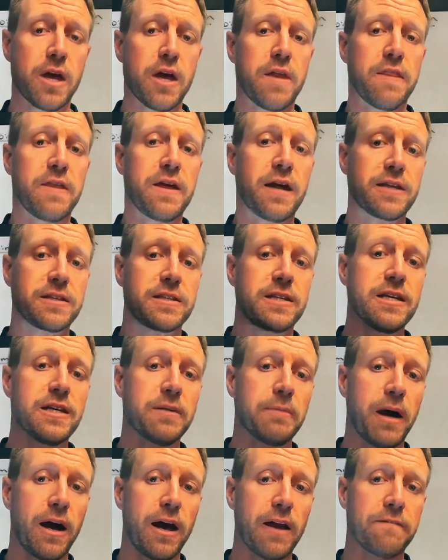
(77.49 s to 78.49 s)
The idea
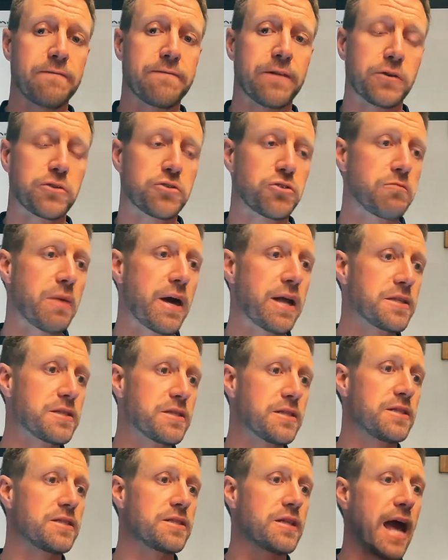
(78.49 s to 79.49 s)
behind functional
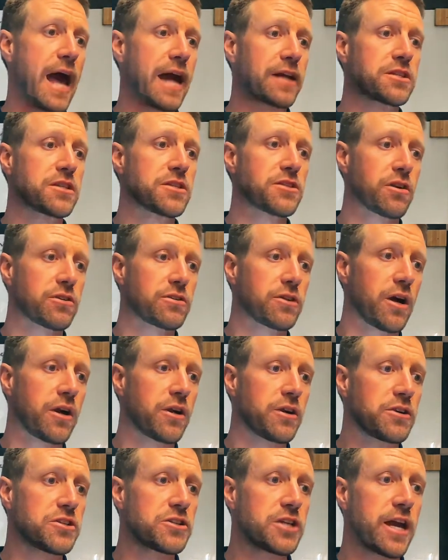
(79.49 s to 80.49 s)
medicine is to actually start to
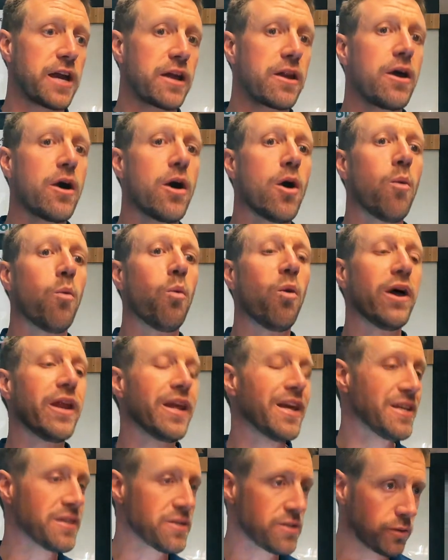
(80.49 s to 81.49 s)
understand what
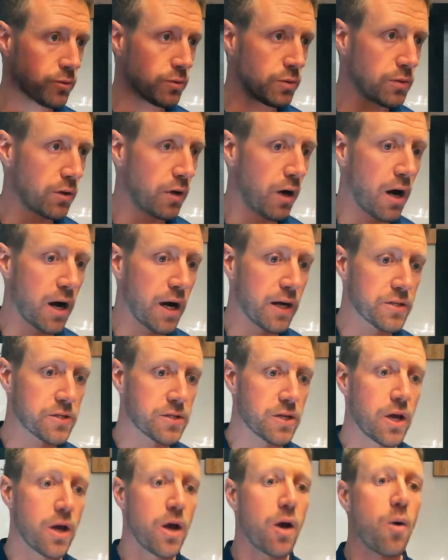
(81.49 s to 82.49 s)
is the root
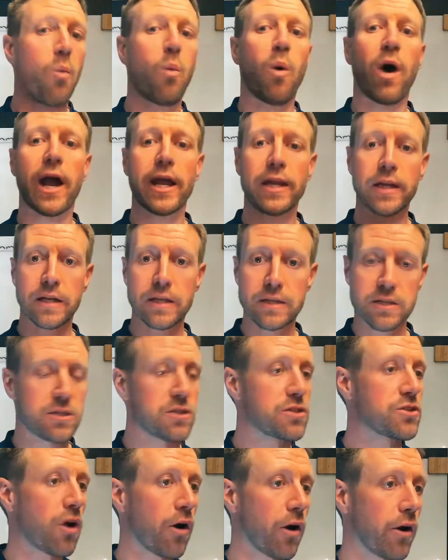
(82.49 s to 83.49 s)
cause? Why did it
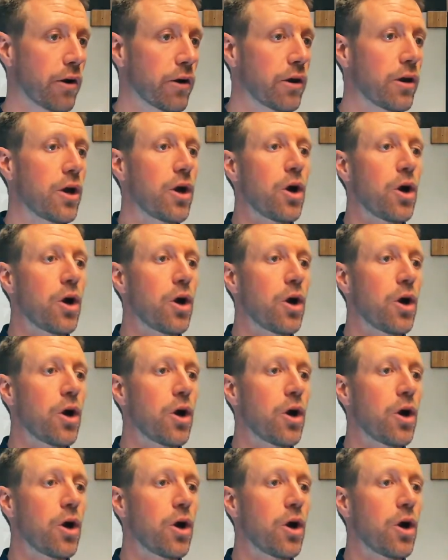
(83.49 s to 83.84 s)
start?